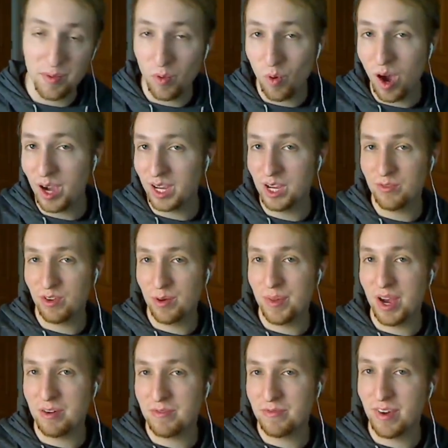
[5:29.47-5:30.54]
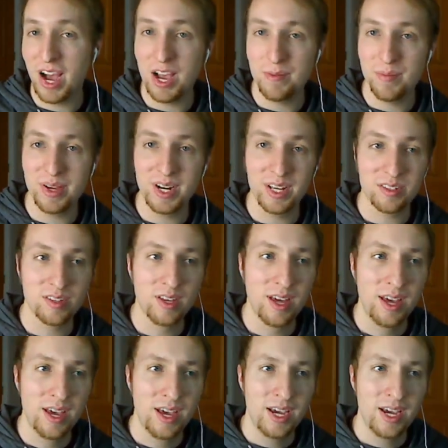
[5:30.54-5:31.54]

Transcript: I've been walking for about 5 minutes,